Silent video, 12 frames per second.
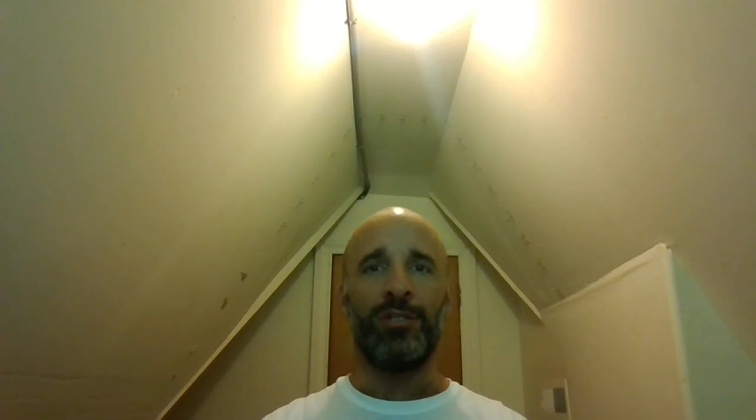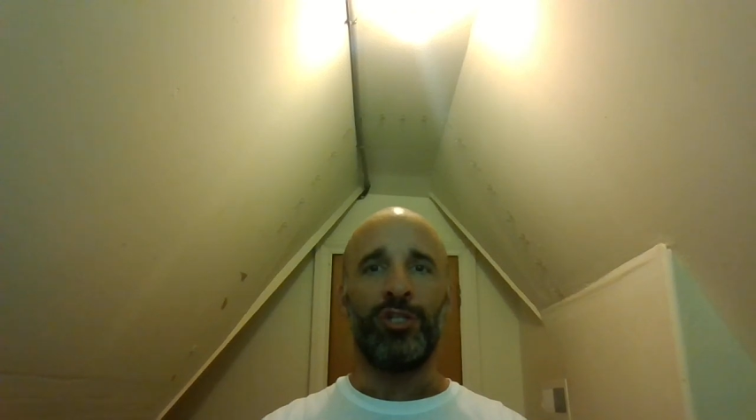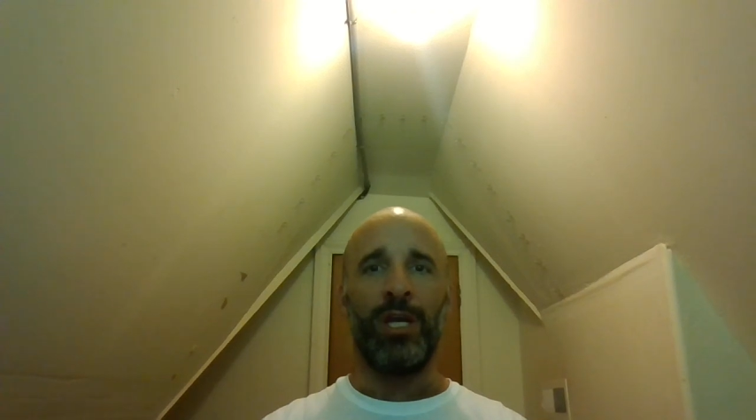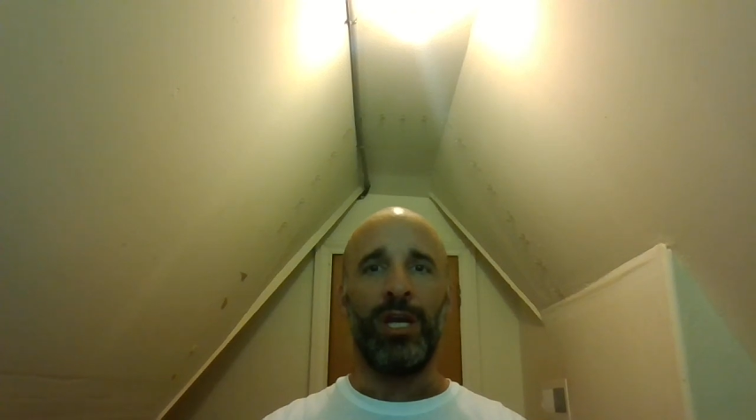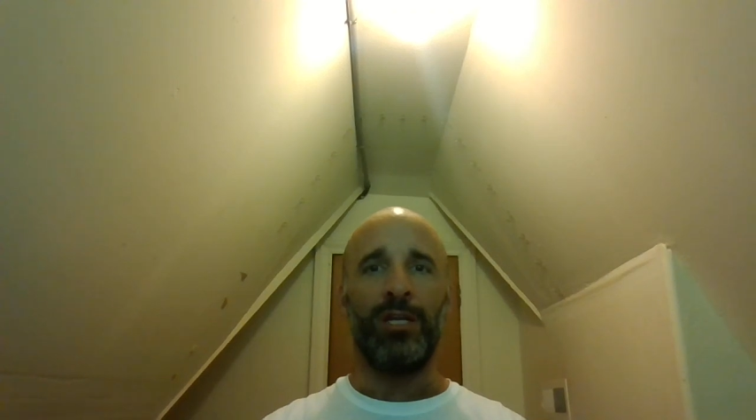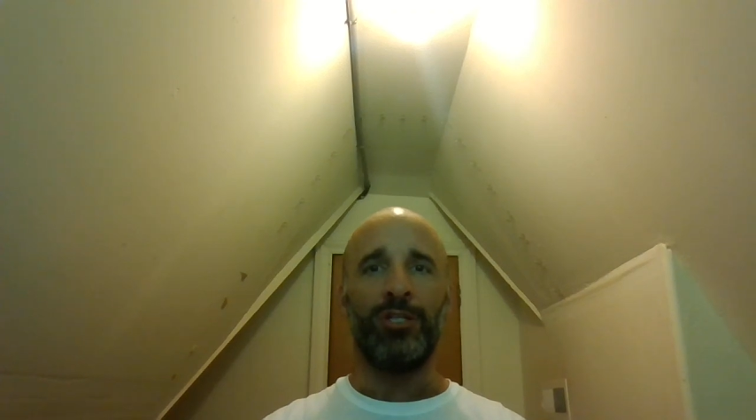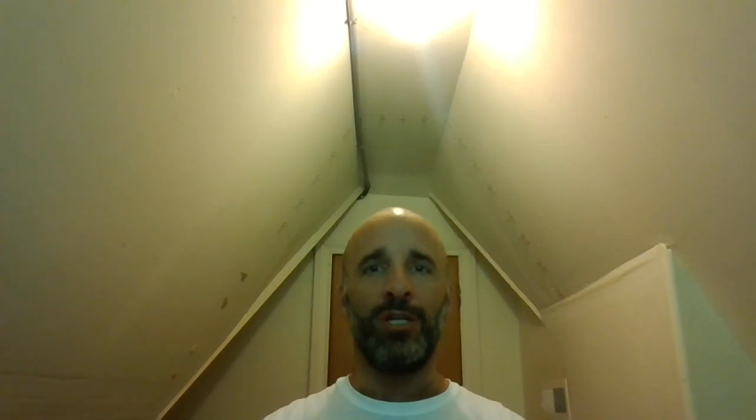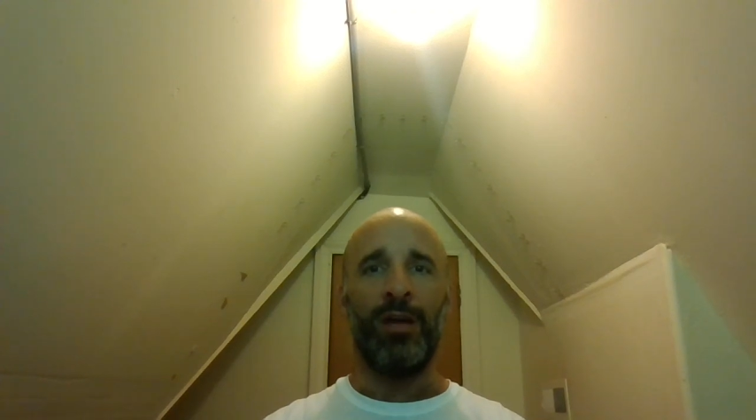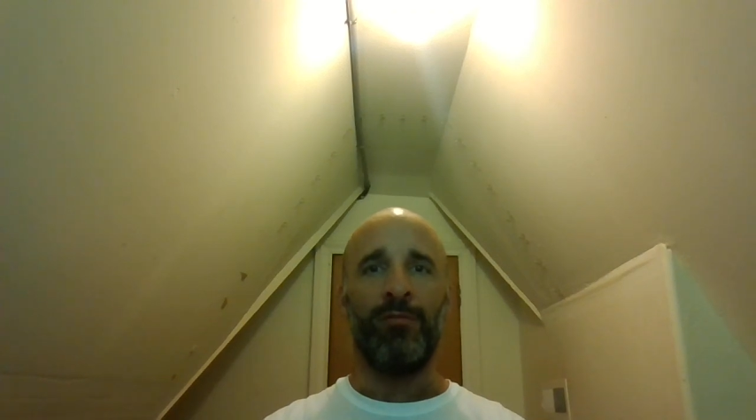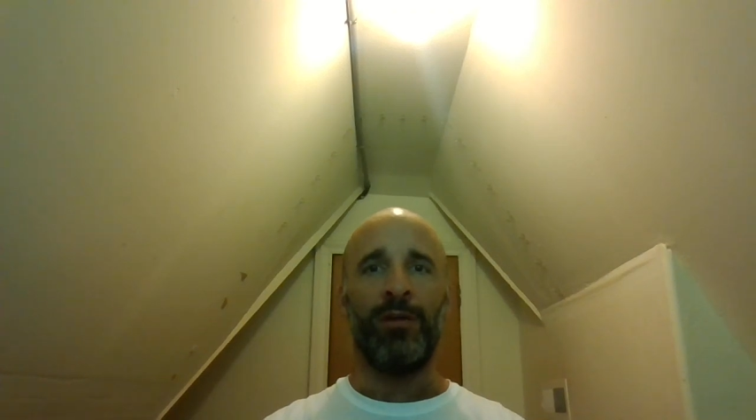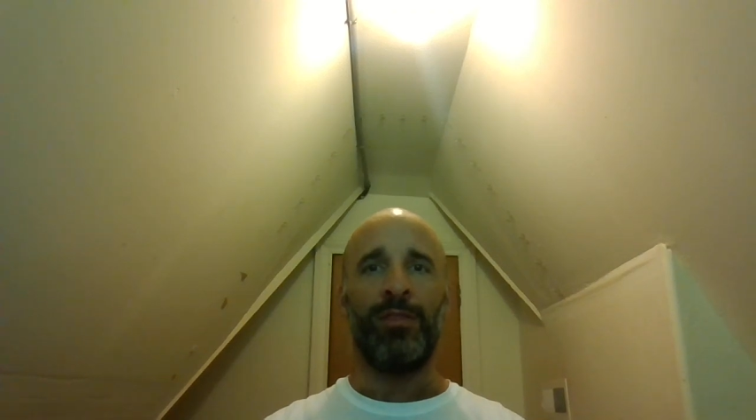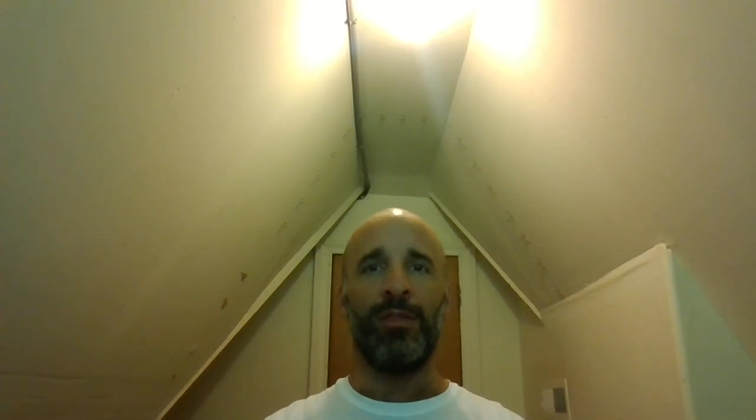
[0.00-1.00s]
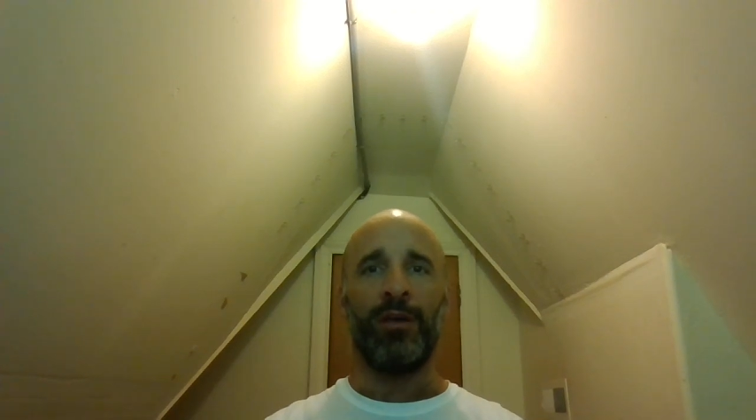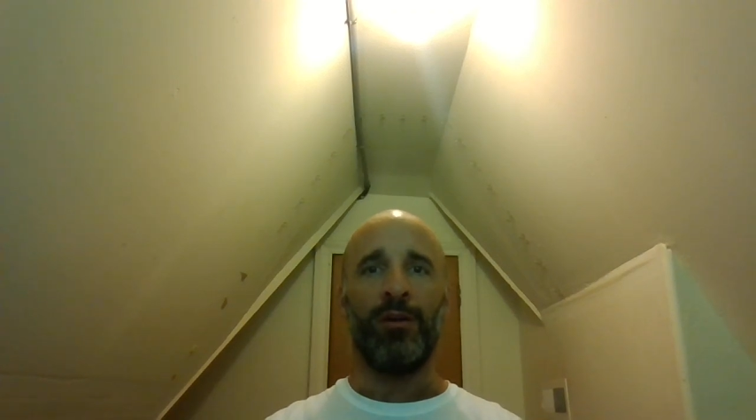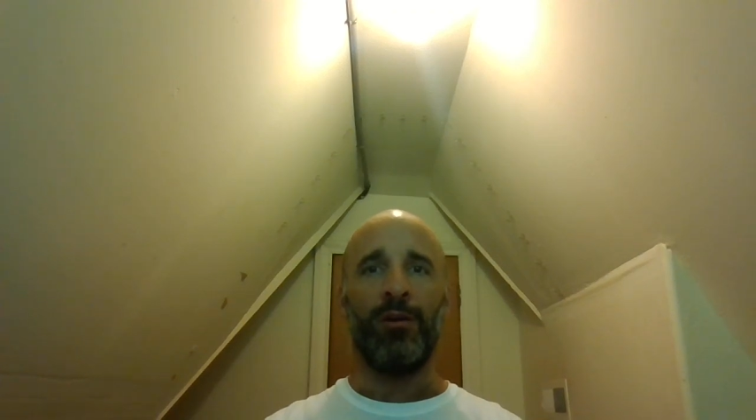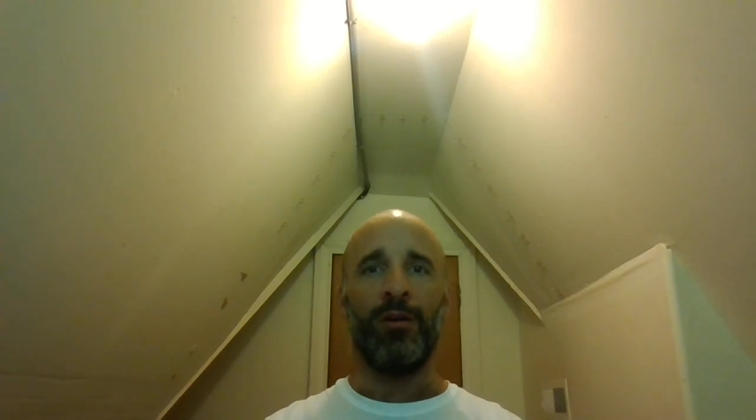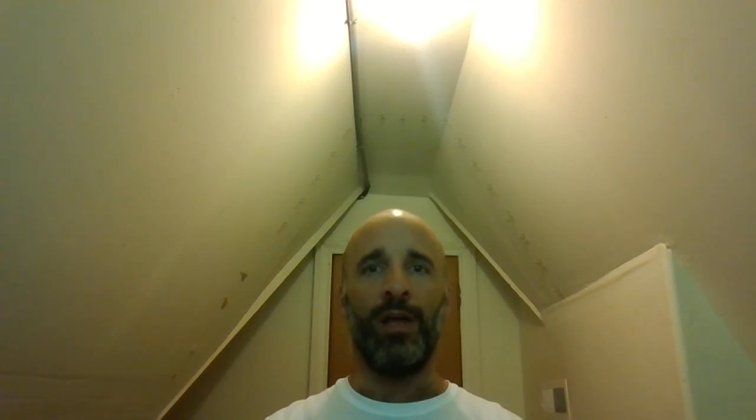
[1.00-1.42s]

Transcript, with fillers: to change everything in our